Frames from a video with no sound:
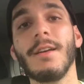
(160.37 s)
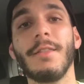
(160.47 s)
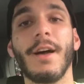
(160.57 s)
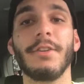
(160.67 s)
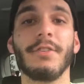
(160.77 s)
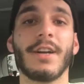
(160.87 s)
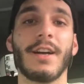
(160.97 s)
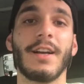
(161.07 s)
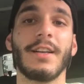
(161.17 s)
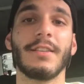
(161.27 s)
that you
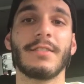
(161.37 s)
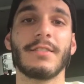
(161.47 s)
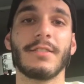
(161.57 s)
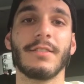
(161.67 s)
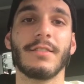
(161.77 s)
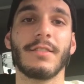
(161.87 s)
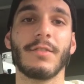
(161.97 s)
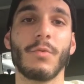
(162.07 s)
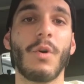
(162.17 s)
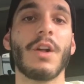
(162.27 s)
guys
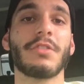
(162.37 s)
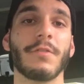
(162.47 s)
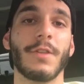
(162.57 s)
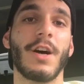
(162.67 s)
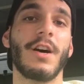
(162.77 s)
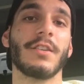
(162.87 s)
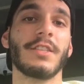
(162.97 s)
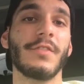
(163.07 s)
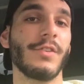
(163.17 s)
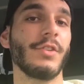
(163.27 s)
watch the
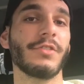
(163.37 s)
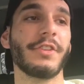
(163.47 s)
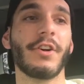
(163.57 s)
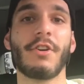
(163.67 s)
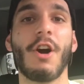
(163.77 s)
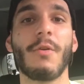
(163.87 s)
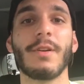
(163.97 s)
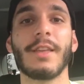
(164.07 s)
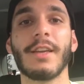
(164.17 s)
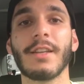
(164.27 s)
vlogs, even though it's not car
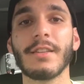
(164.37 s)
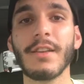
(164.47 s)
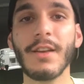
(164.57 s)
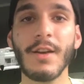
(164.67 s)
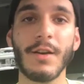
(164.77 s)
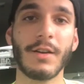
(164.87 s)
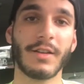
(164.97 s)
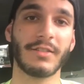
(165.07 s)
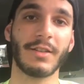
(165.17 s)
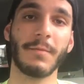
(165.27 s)
related.
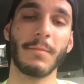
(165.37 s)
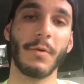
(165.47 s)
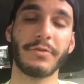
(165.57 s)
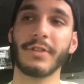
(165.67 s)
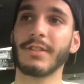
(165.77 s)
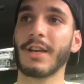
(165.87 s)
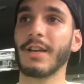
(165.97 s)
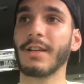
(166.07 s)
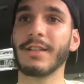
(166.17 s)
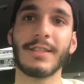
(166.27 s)
Because some, most of the
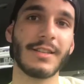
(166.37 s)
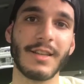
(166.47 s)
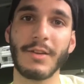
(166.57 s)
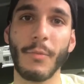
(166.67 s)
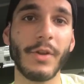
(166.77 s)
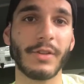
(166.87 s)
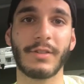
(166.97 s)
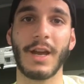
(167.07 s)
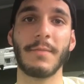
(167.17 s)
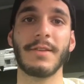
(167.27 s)
time, because in the, in the winter
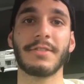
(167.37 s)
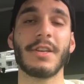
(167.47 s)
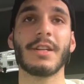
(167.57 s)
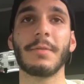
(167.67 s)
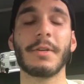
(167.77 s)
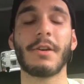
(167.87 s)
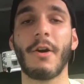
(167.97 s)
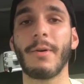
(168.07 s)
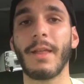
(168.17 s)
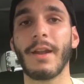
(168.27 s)
time, it's not going to be
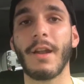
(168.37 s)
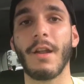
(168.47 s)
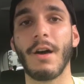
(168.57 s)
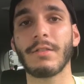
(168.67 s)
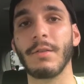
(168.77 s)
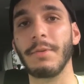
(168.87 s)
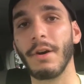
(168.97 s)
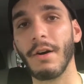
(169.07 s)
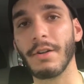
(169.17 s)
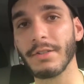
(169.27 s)
car related at all, to be
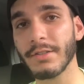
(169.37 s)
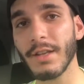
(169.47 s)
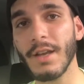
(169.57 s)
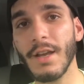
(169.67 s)
honest.